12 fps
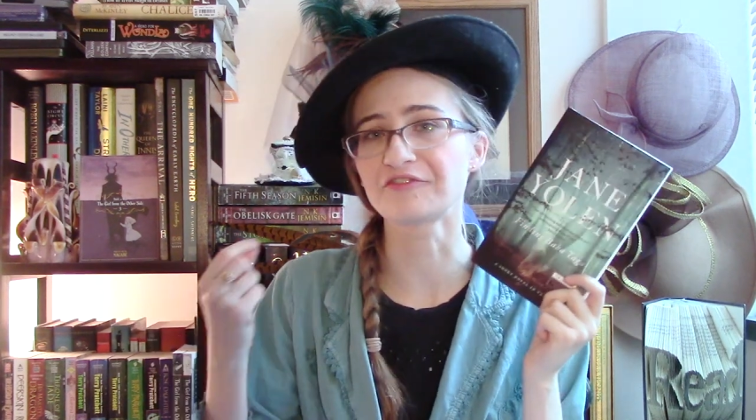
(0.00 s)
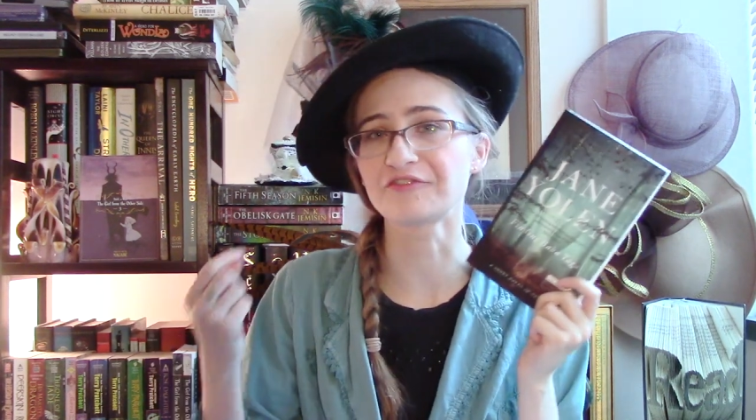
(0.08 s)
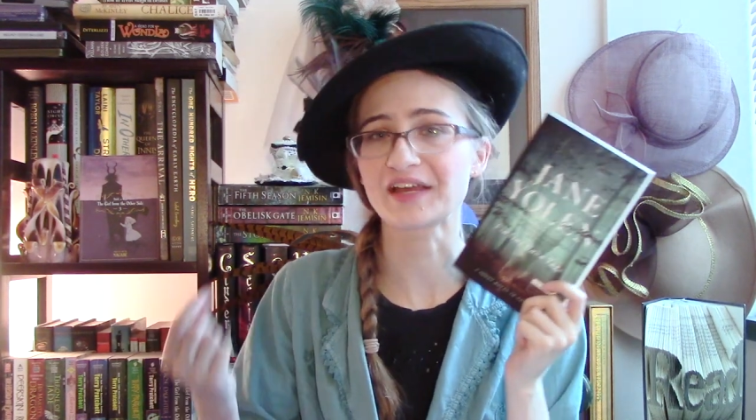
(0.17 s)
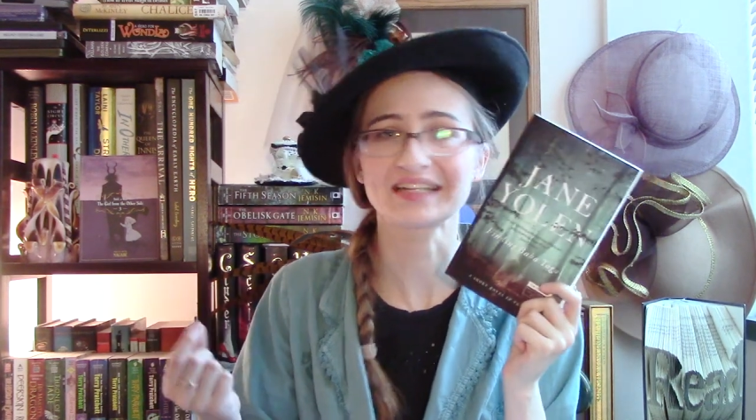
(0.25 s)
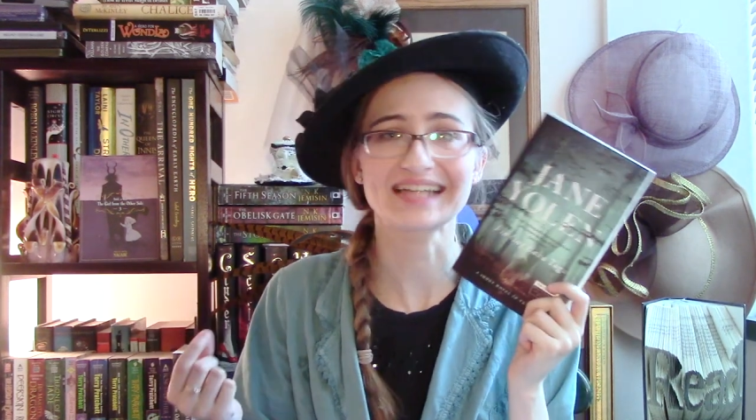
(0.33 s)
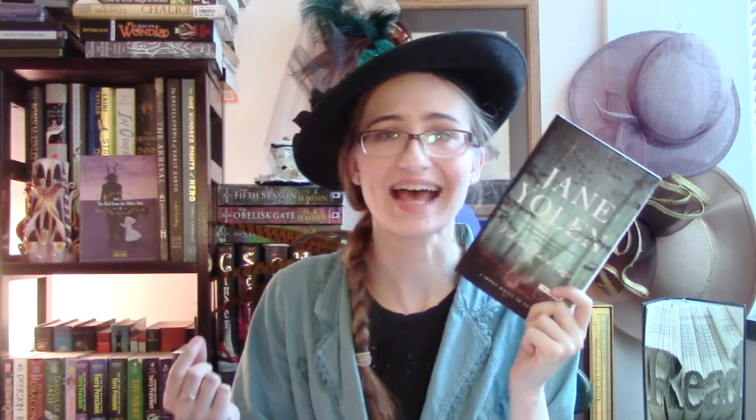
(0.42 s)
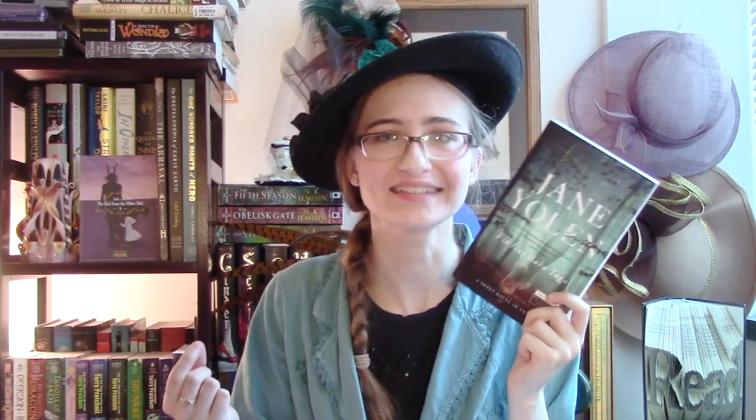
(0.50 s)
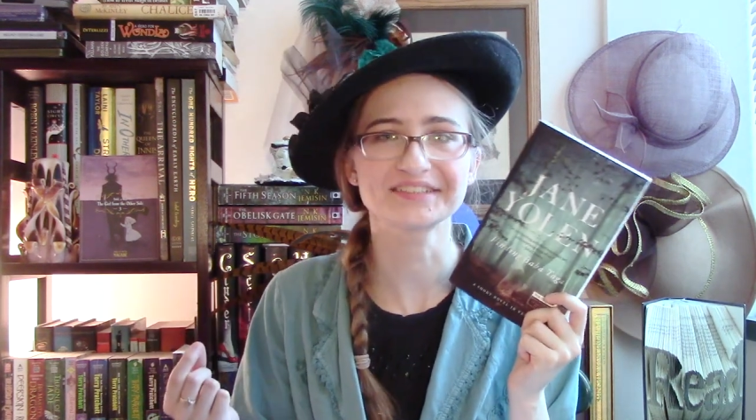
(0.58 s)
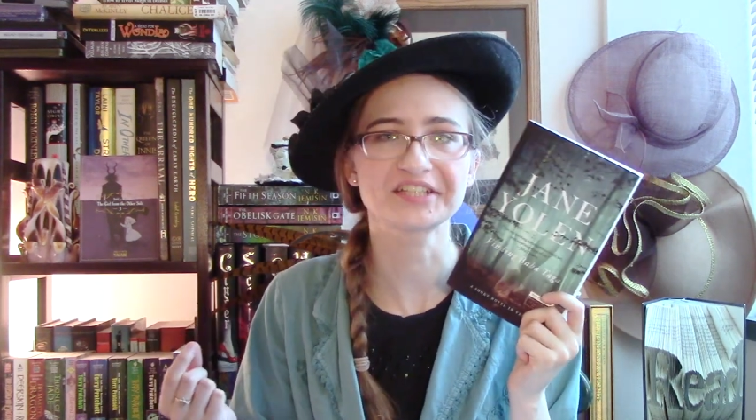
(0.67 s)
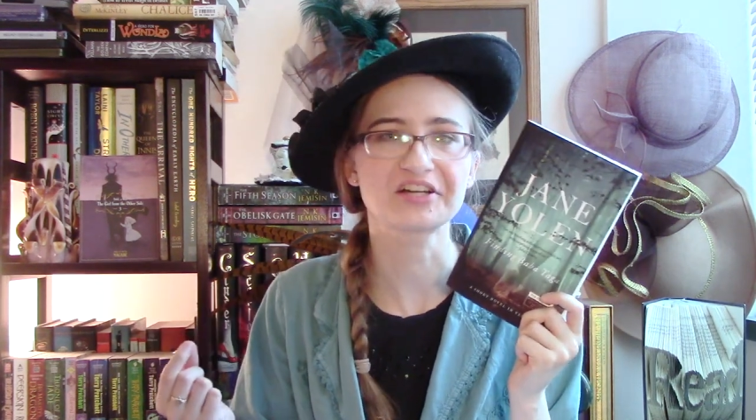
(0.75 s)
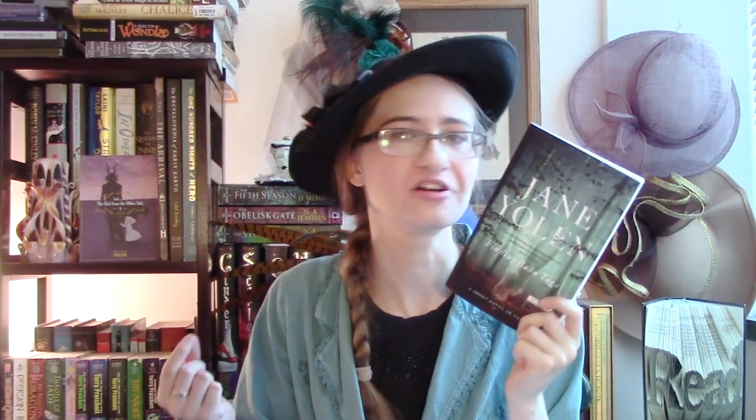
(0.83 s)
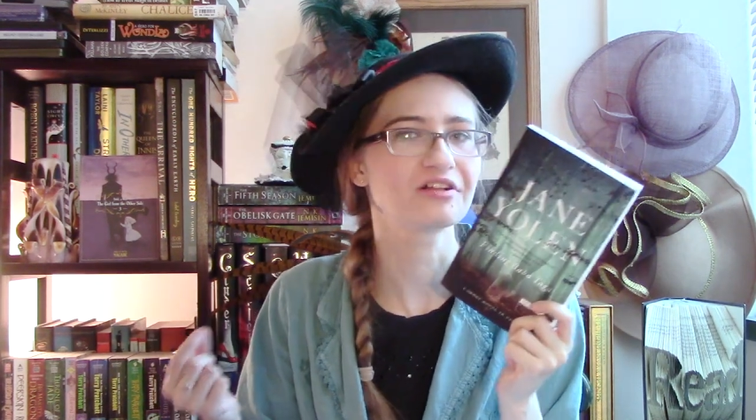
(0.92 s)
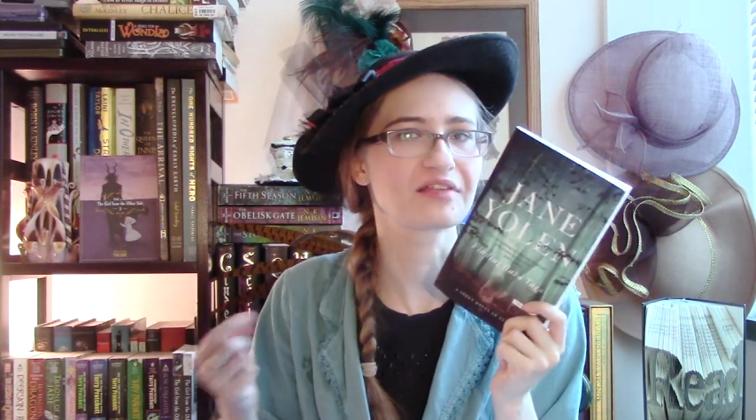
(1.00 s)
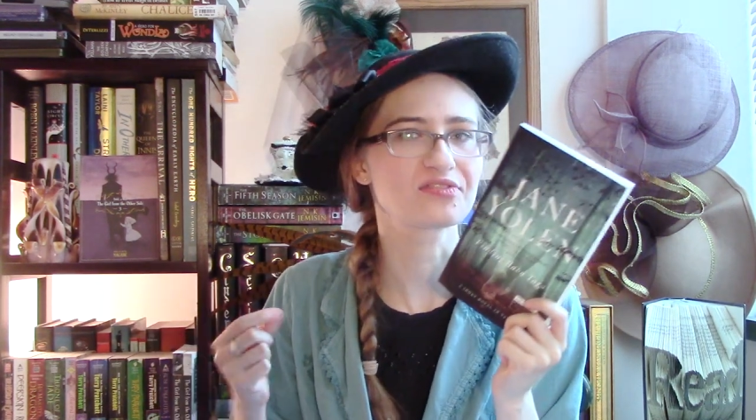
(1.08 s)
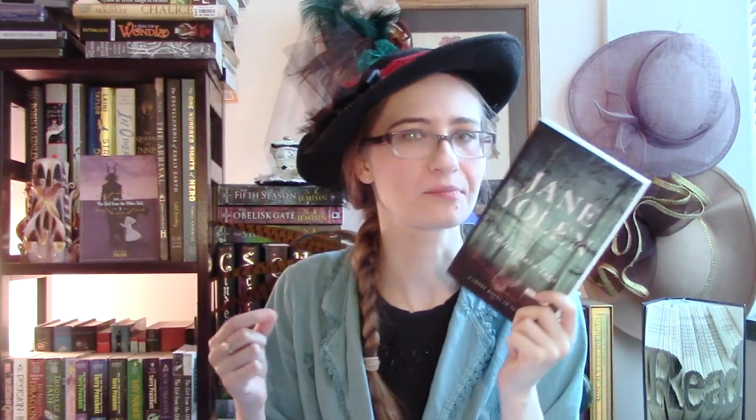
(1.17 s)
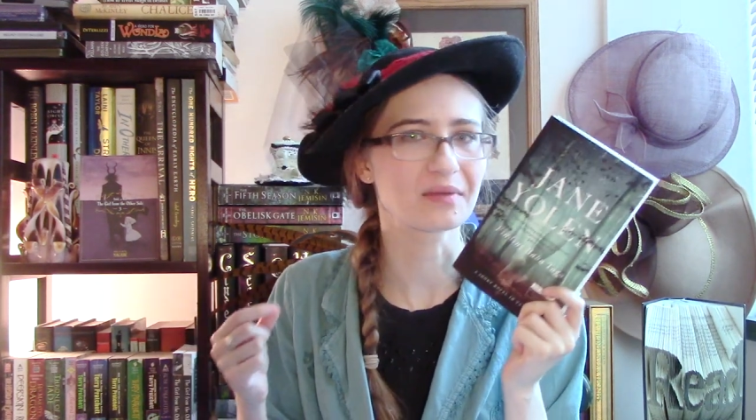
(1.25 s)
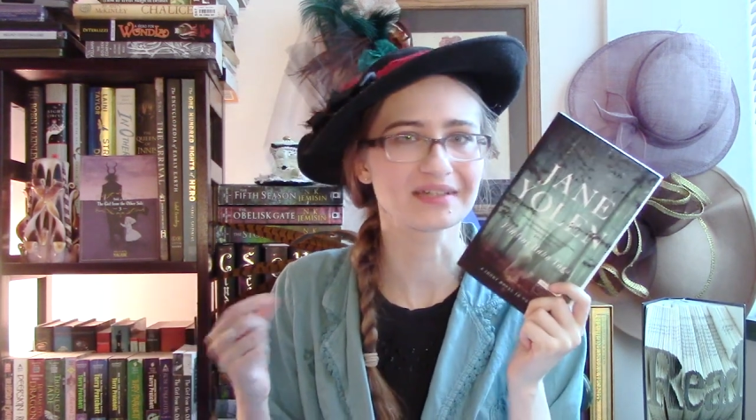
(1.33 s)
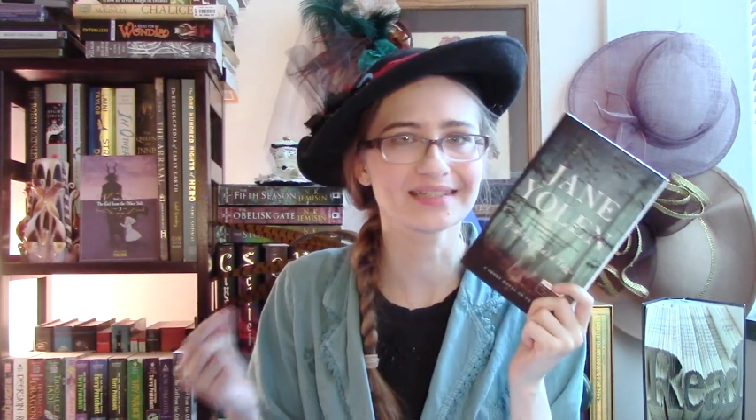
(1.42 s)
fantastical and
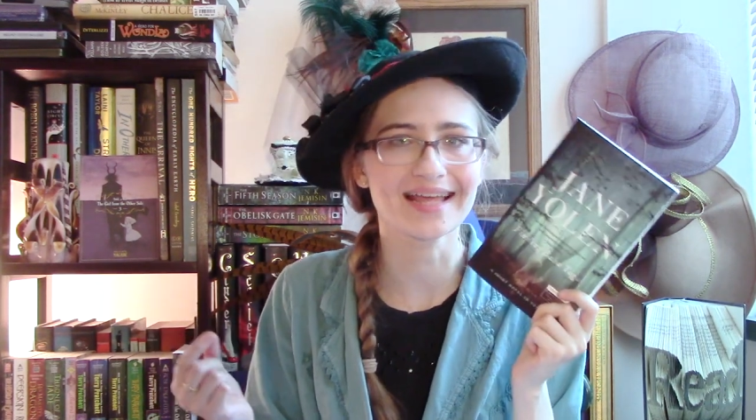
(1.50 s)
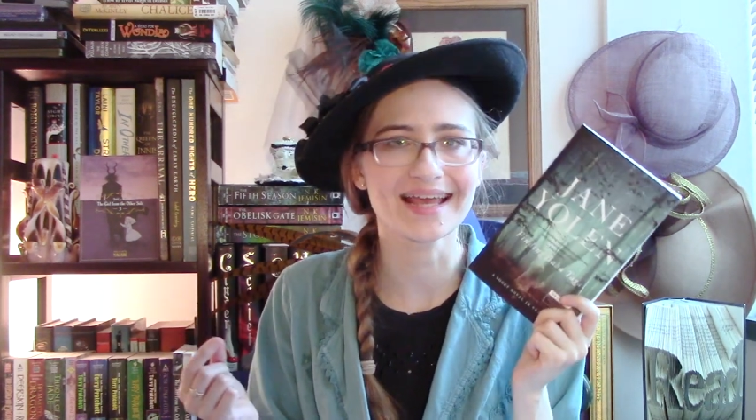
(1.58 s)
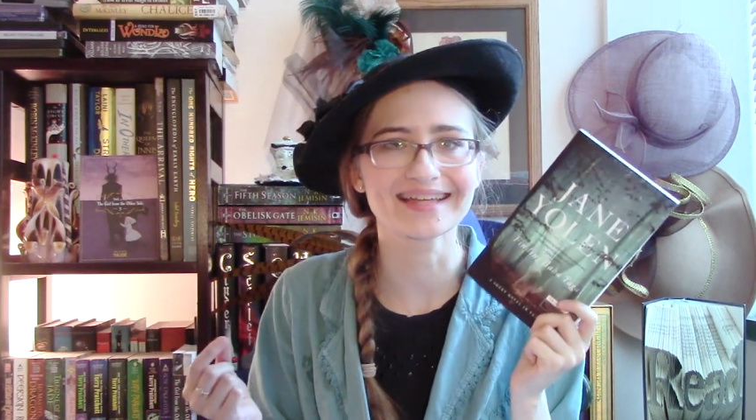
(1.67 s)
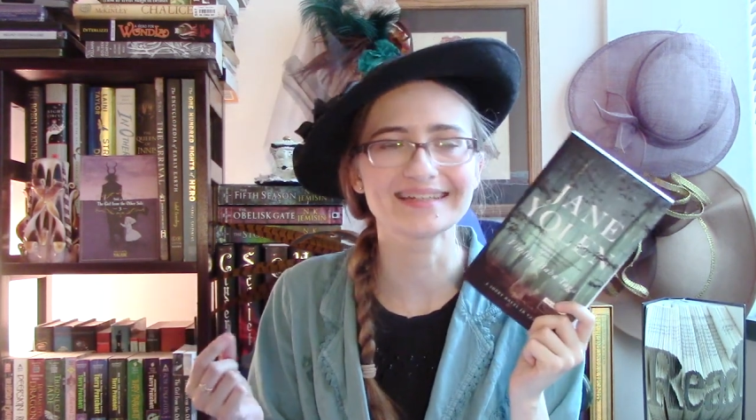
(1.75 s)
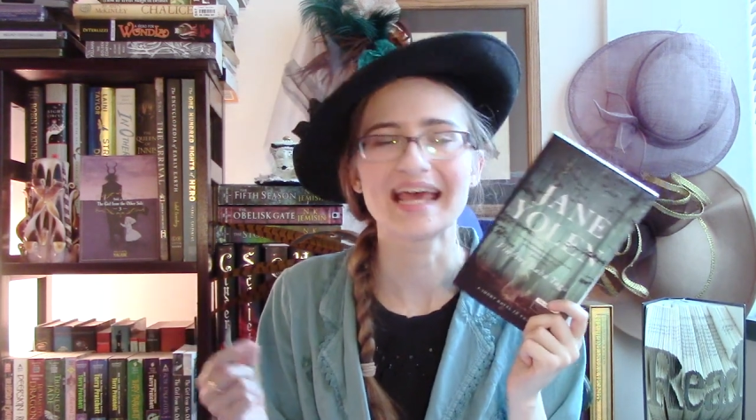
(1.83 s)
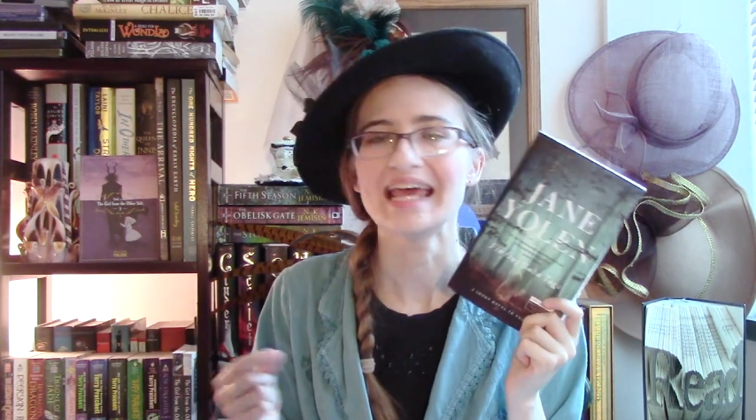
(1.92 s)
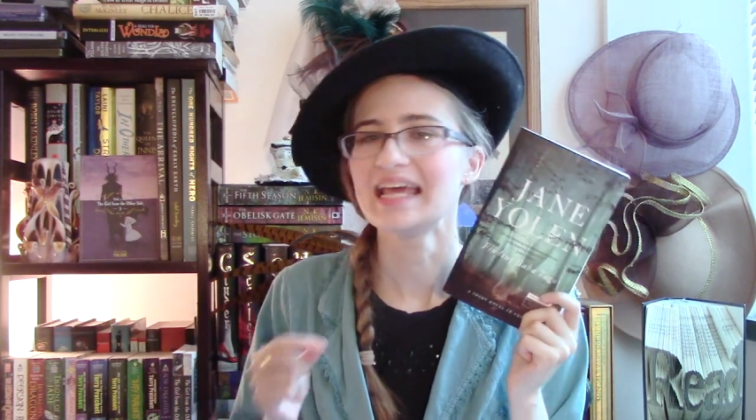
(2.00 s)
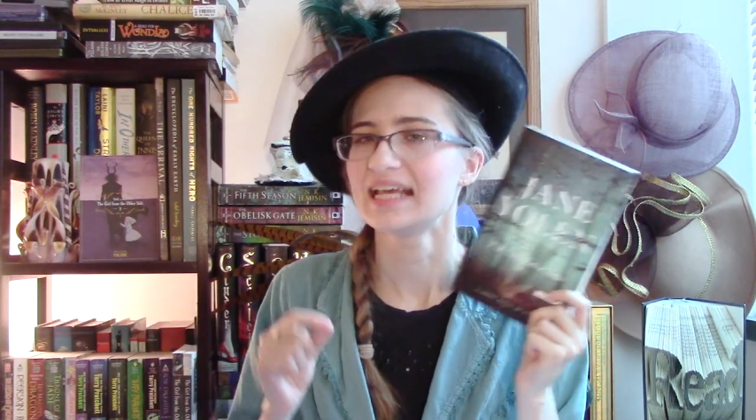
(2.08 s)
the mundane